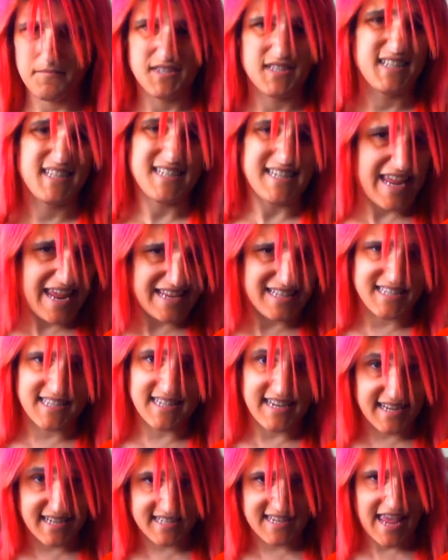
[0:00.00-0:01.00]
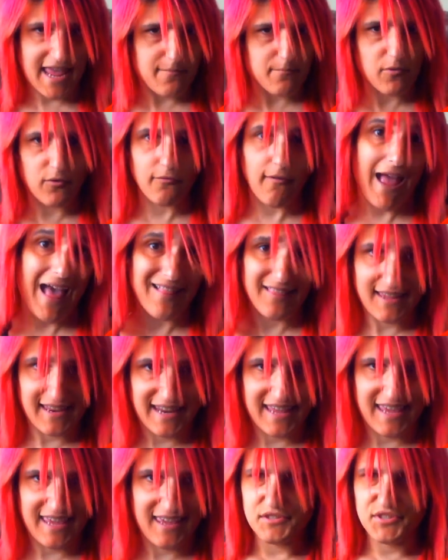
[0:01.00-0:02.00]
States dictate
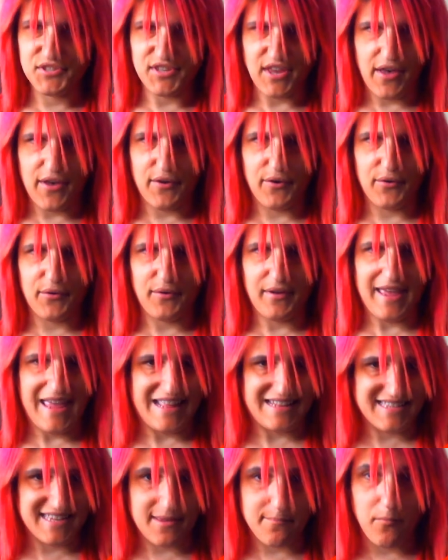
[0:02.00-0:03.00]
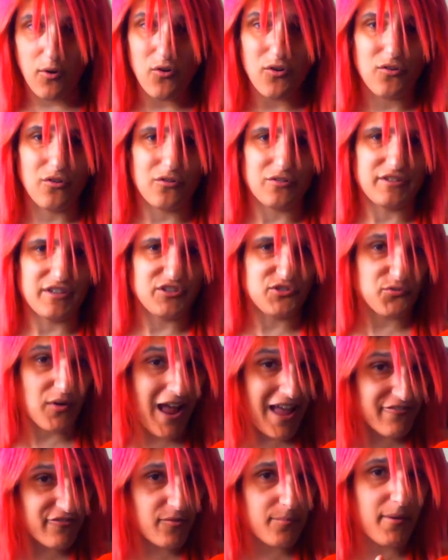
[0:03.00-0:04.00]
morality, so it's immoral to
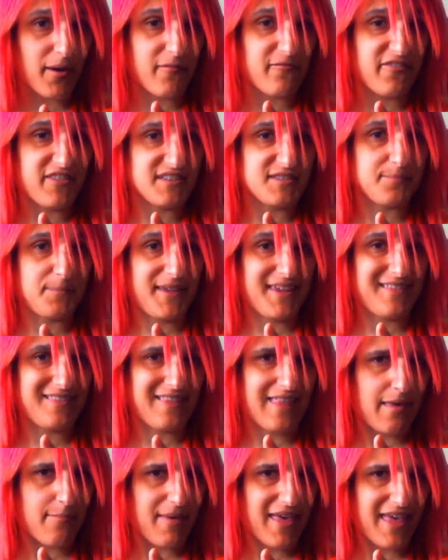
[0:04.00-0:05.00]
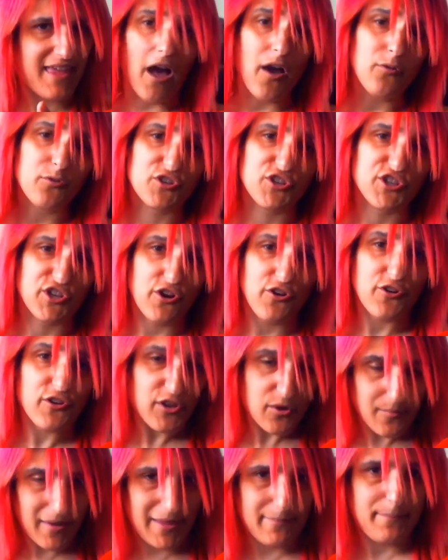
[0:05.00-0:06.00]
drive above the speed limit. Oh, sure,
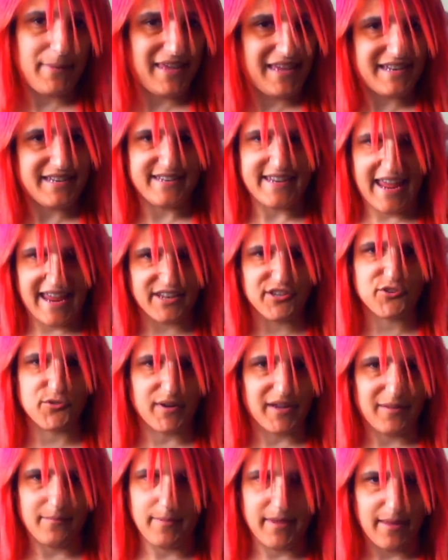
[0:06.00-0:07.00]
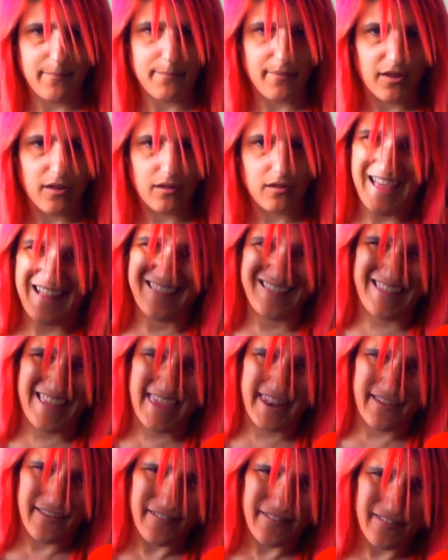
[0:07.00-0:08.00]
you might be endangering people a
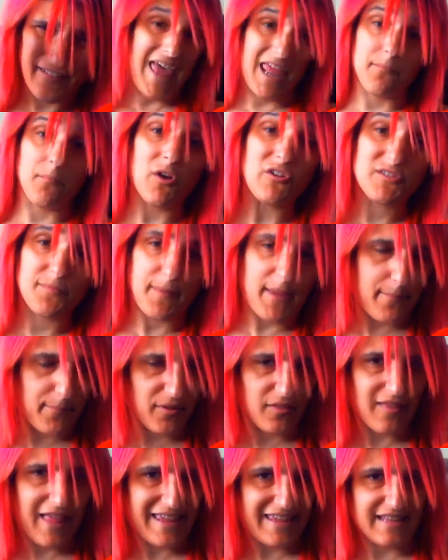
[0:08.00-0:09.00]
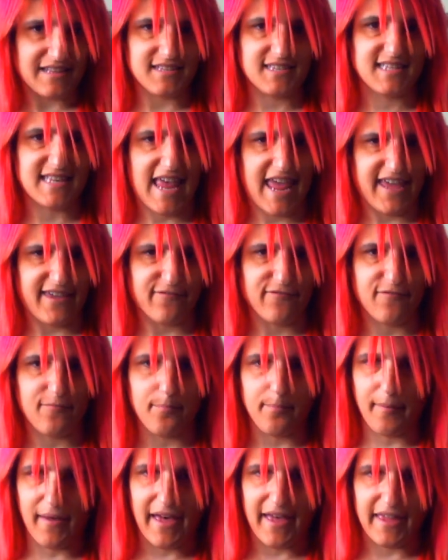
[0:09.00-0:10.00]
little, and most people like it safe,
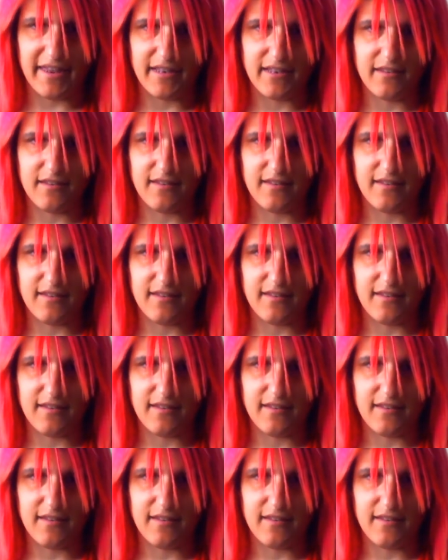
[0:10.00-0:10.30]
but